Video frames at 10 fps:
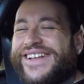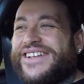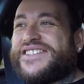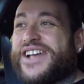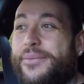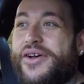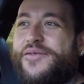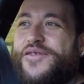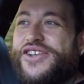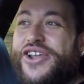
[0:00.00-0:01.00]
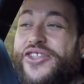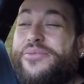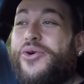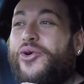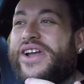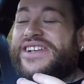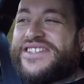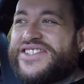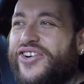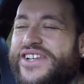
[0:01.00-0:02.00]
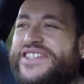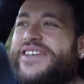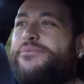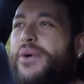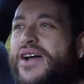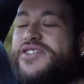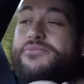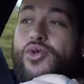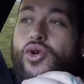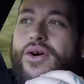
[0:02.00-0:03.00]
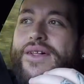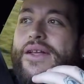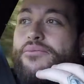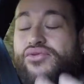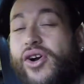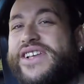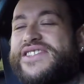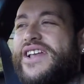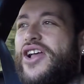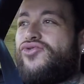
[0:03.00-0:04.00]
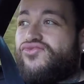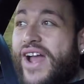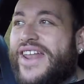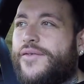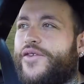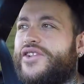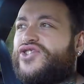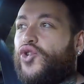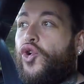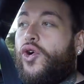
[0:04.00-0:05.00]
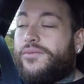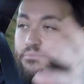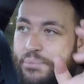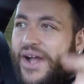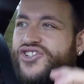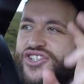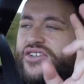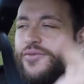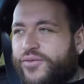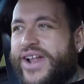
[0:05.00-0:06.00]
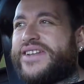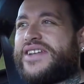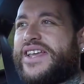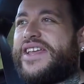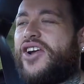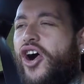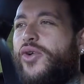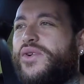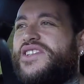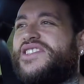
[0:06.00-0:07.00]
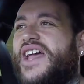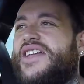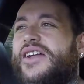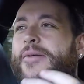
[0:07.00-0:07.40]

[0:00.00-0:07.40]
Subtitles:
some of, you know, the more exciting but more price relevant or budget friendly, I would say,